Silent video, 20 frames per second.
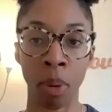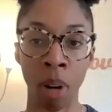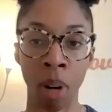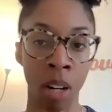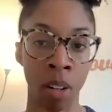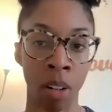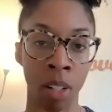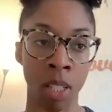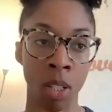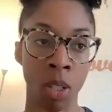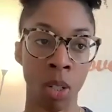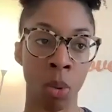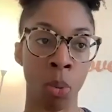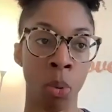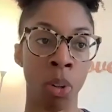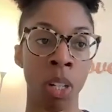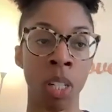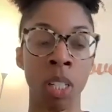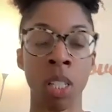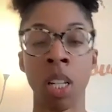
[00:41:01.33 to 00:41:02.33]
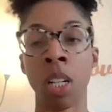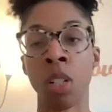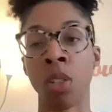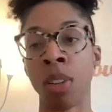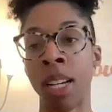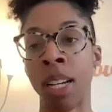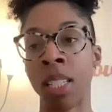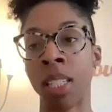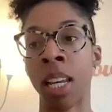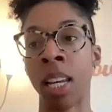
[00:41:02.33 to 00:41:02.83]
progress towards
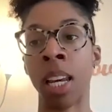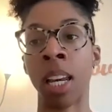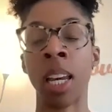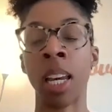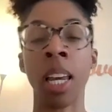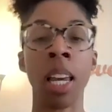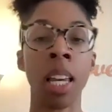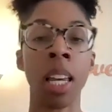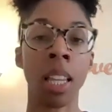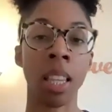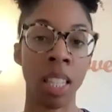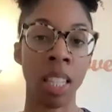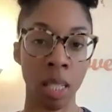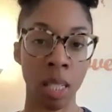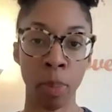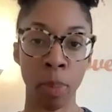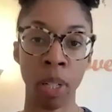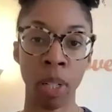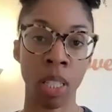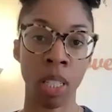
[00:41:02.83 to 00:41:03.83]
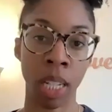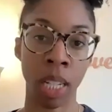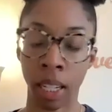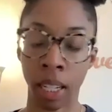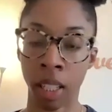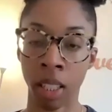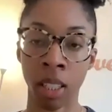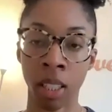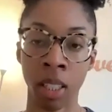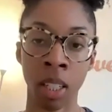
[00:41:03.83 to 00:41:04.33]
addressing this
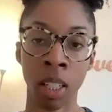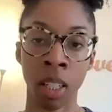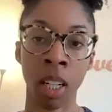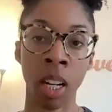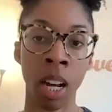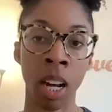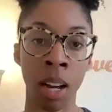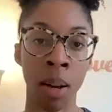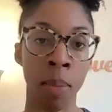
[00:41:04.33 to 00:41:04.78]
particular